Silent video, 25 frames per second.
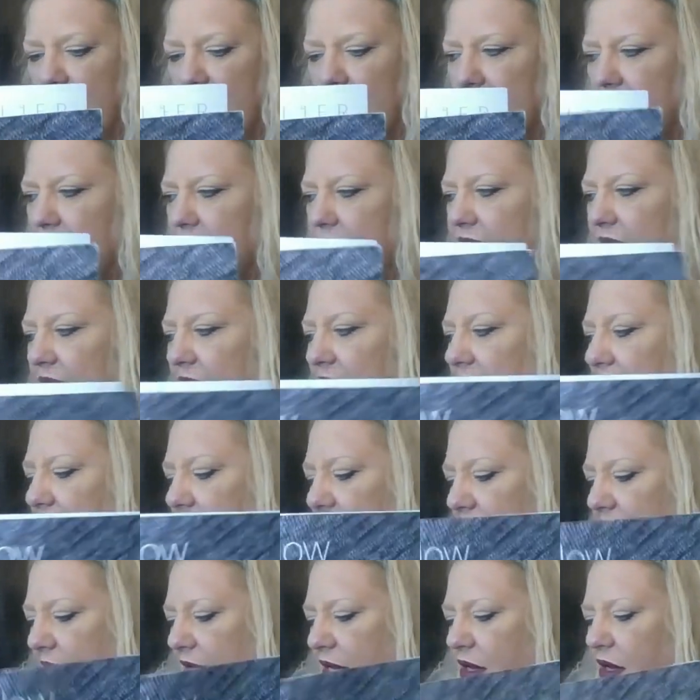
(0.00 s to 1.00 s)
And
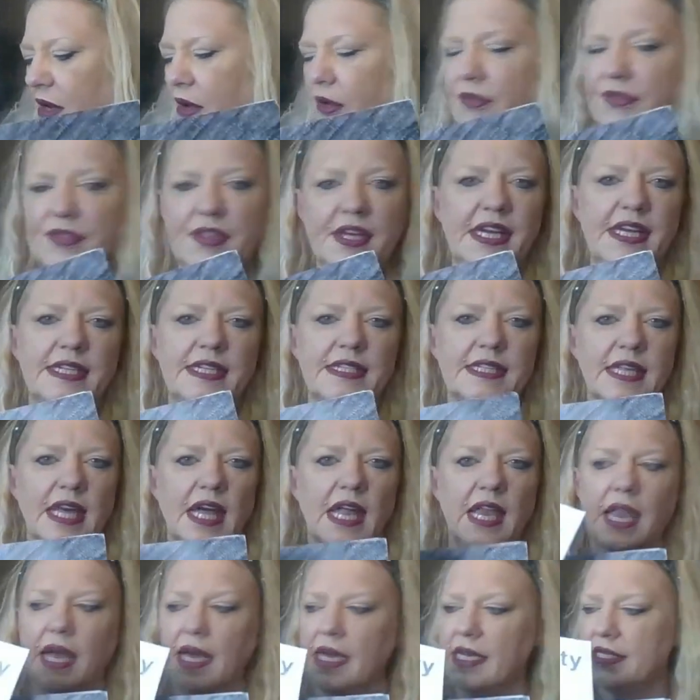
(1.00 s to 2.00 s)
then I got this
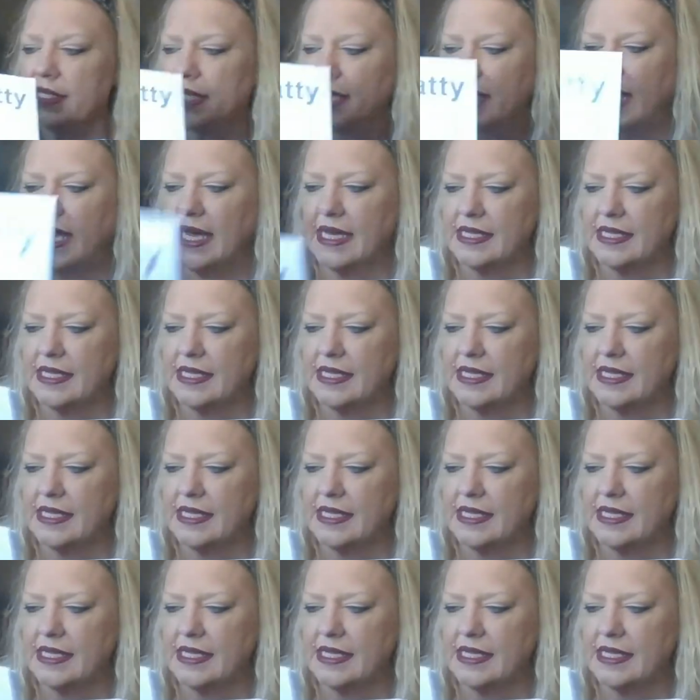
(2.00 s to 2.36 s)
collider